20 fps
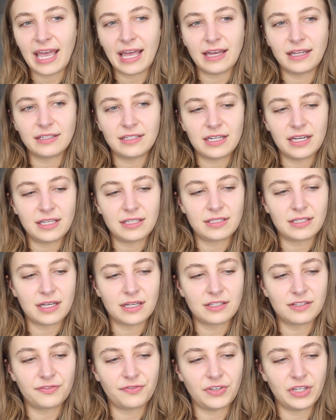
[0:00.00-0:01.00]
and it
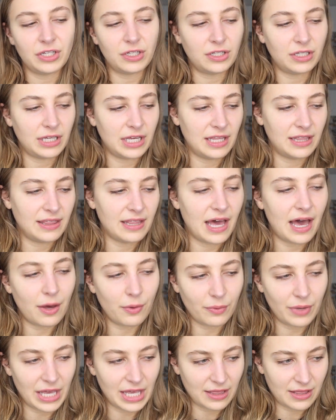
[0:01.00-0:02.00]
does feel in
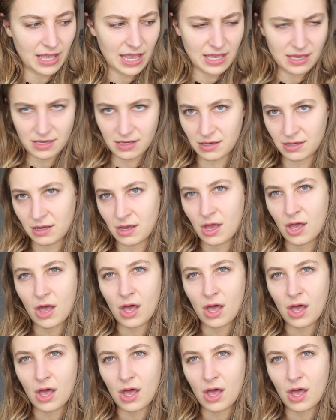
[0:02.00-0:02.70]
that way like